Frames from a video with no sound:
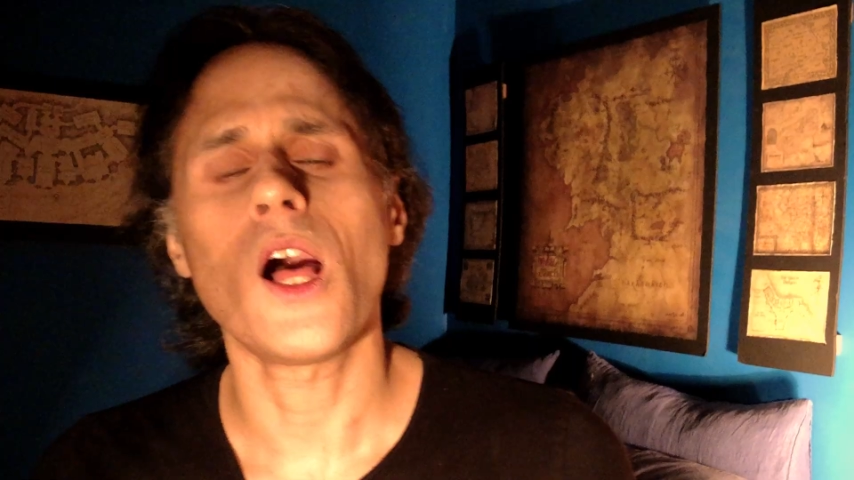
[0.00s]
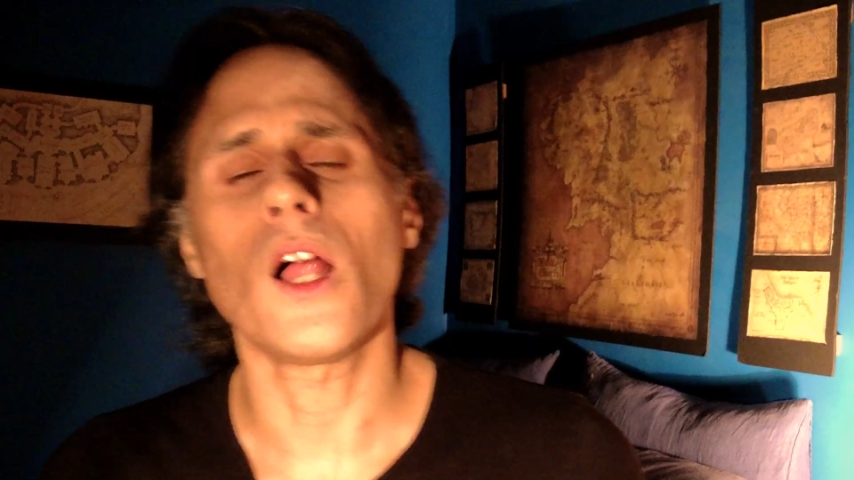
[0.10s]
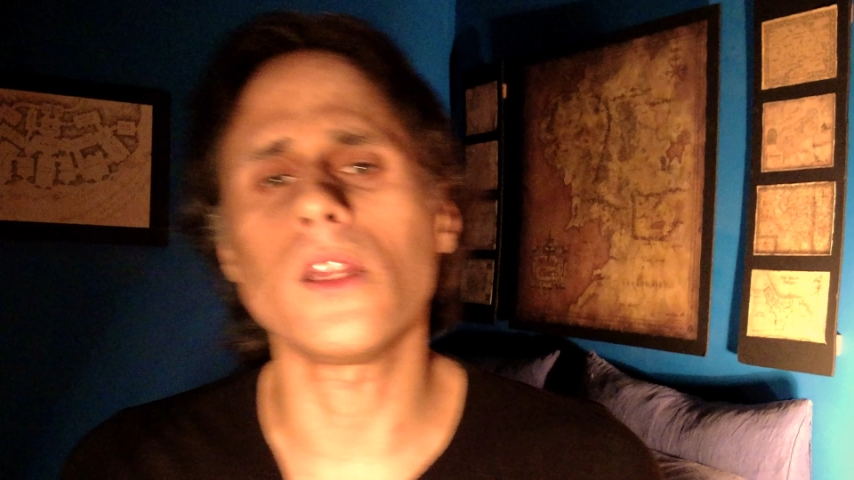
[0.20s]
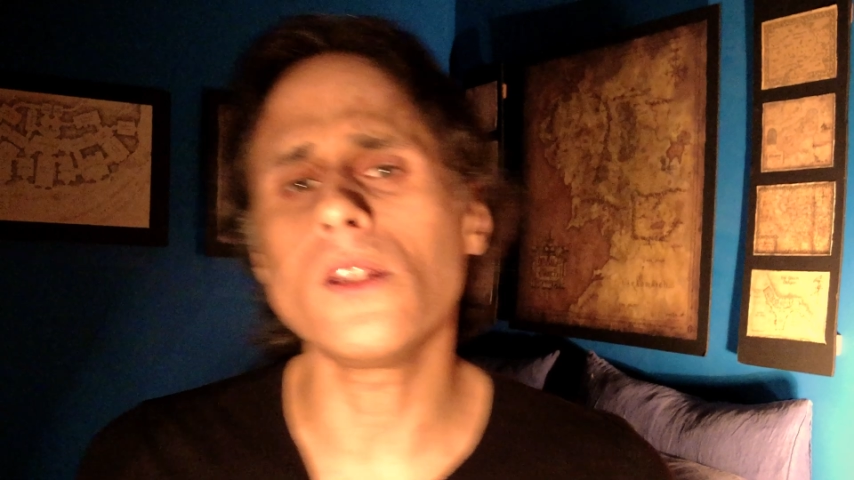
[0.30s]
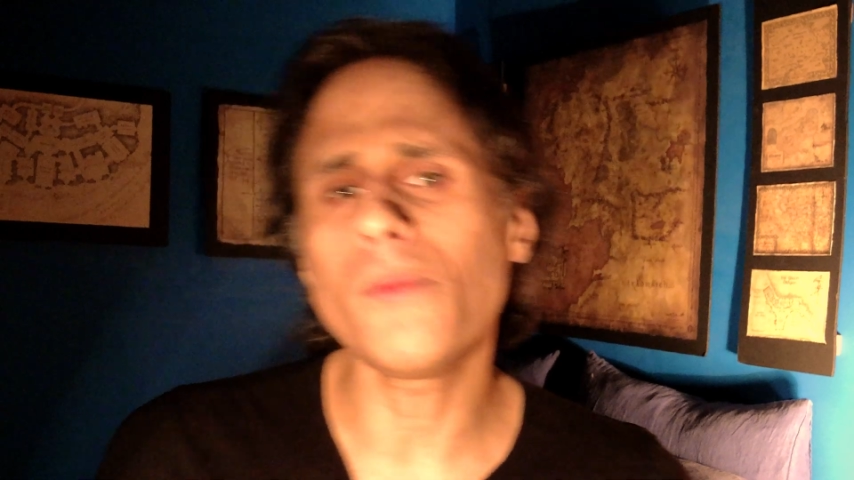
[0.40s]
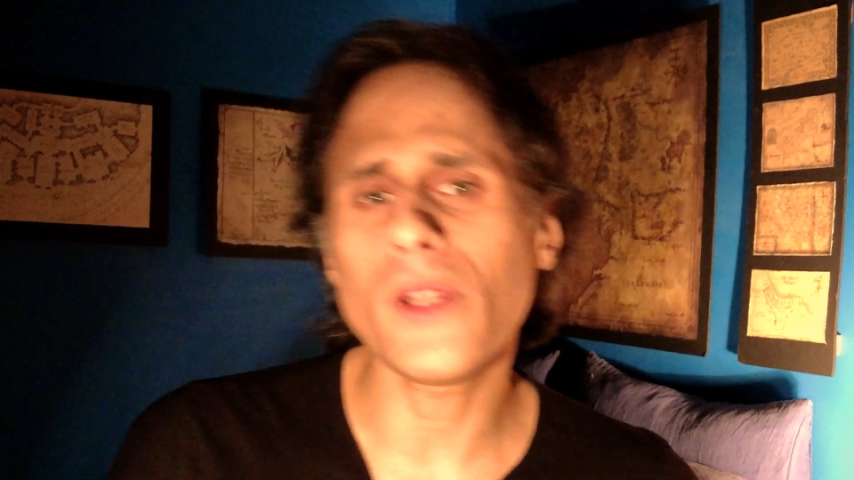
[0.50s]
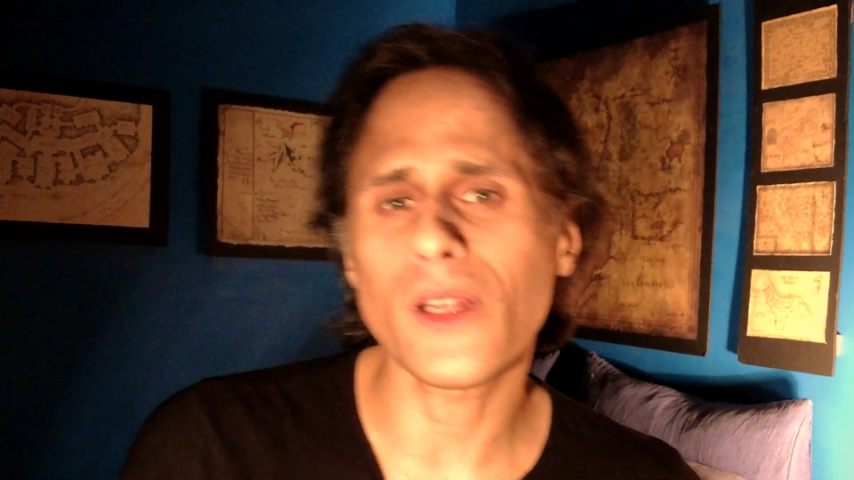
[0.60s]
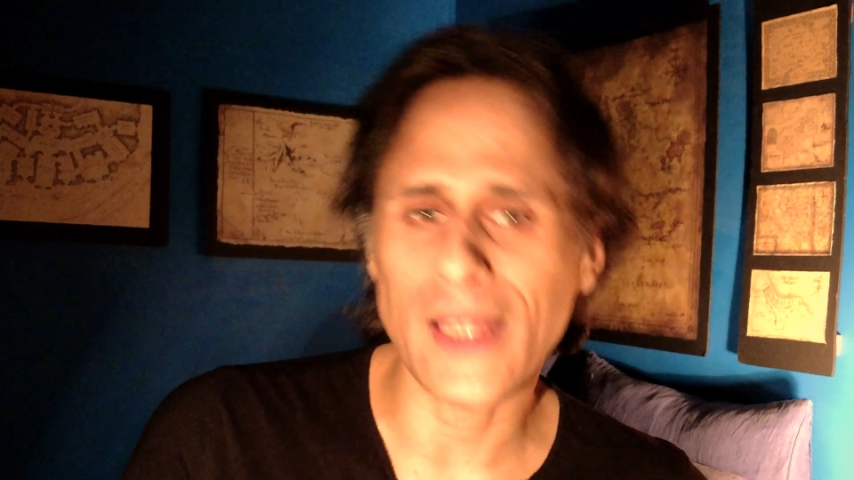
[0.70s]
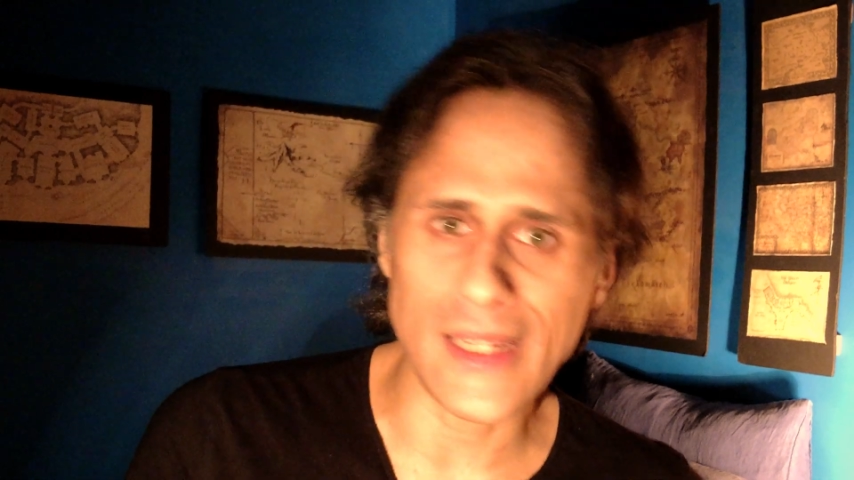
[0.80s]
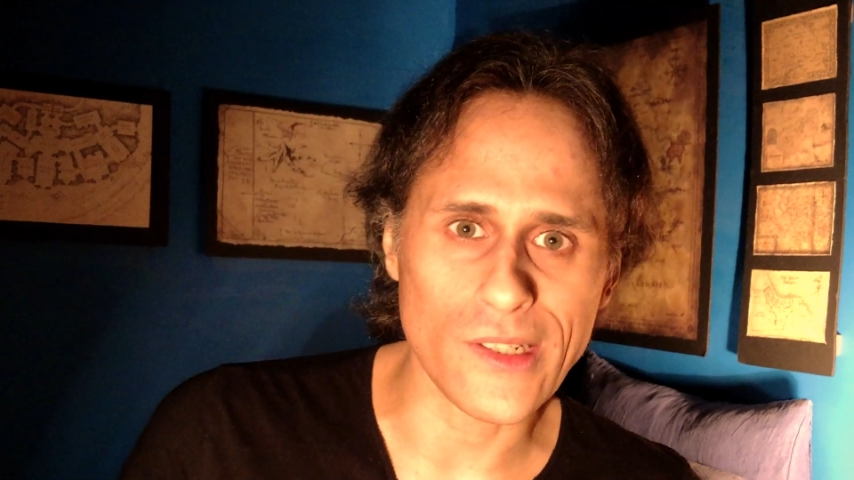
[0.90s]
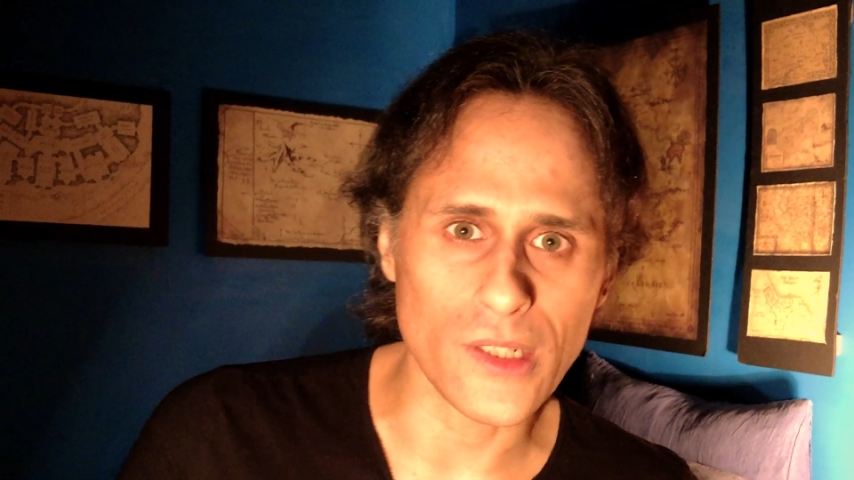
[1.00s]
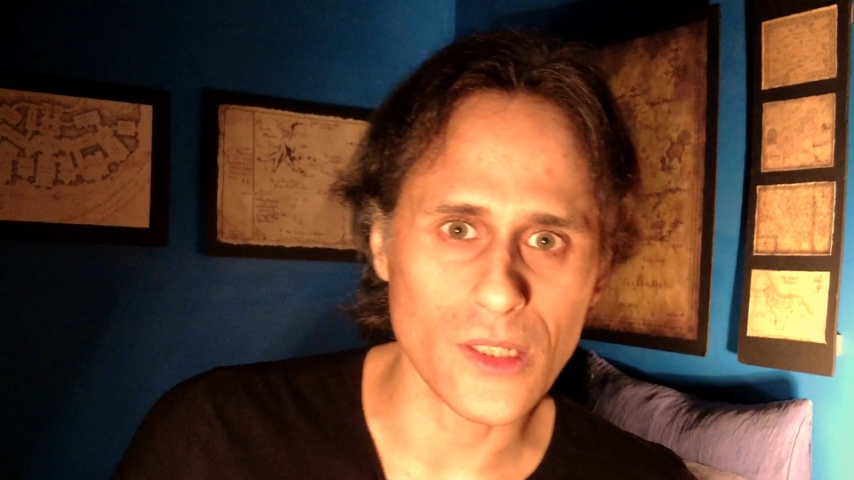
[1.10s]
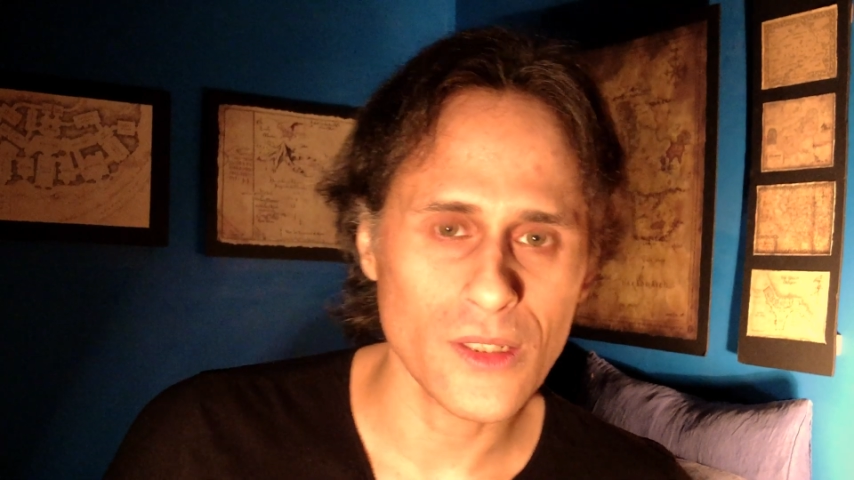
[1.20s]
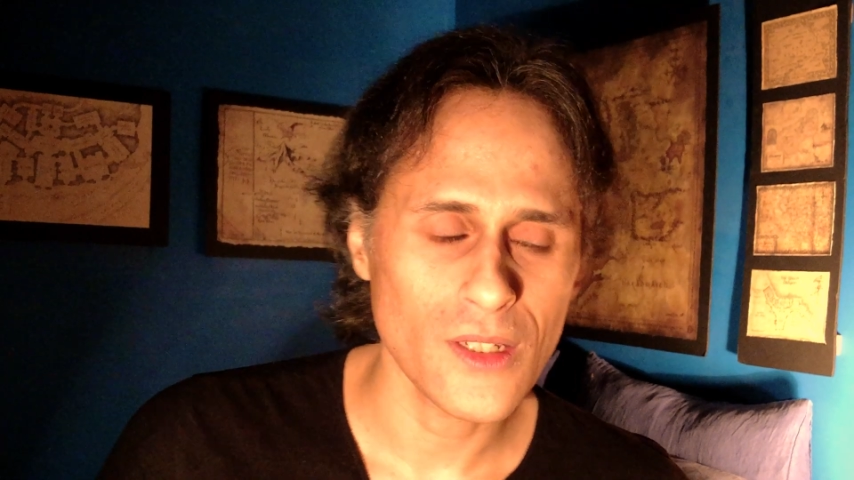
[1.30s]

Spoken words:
A little bit later,